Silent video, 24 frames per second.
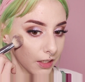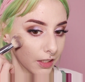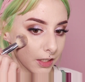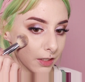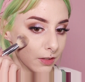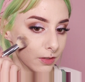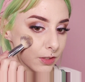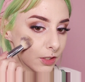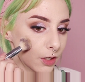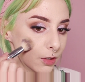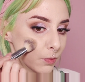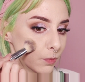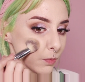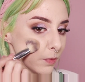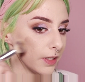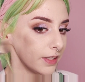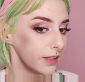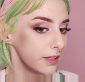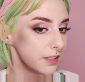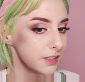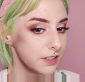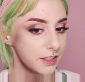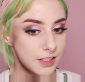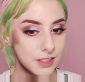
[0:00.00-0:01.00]
You don't
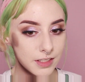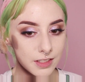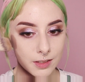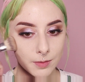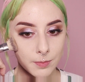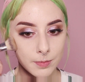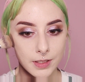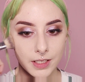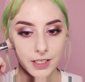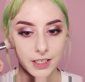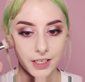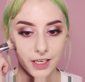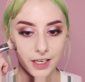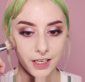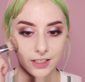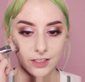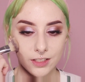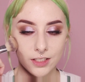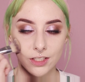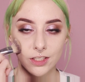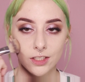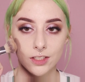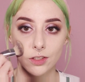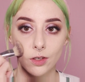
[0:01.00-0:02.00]
want this to be a
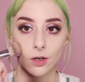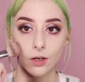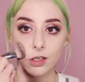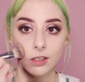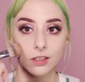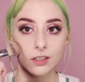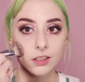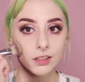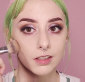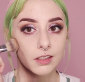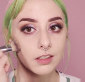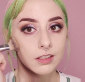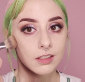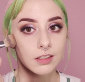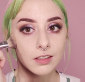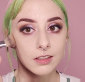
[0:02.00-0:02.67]
stark